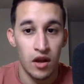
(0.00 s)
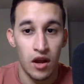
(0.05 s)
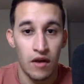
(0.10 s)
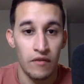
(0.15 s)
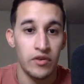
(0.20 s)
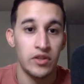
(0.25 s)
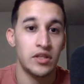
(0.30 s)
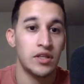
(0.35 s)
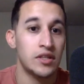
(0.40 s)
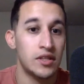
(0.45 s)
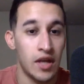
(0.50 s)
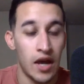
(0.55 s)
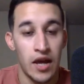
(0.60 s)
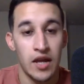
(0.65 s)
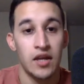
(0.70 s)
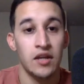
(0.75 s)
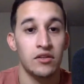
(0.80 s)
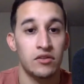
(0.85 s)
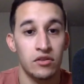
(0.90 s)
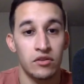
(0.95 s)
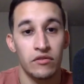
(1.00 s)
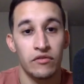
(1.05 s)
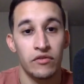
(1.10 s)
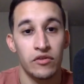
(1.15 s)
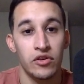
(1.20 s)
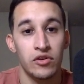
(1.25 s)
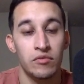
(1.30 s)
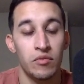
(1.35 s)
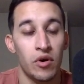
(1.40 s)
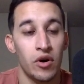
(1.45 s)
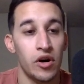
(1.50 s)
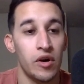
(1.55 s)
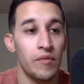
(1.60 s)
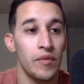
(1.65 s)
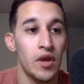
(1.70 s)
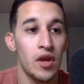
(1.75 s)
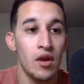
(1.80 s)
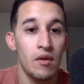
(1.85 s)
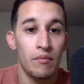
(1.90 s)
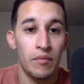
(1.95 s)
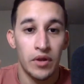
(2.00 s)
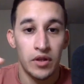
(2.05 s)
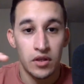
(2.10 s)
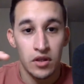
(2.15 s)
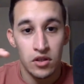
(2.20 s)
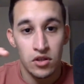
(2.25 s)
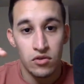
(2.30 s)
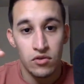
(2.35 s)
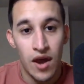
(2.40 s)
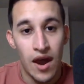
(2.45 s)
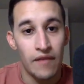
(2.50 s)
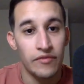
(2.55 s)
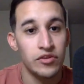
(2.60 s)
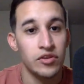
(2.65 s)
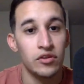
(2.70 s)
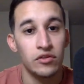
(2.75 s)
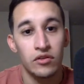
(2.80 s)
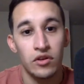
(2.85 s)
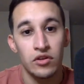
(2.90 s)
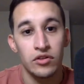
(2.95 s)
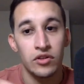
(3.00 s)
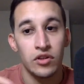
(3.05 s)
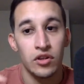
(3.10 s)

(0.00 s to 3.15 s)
obviously tying into the first part, but you have to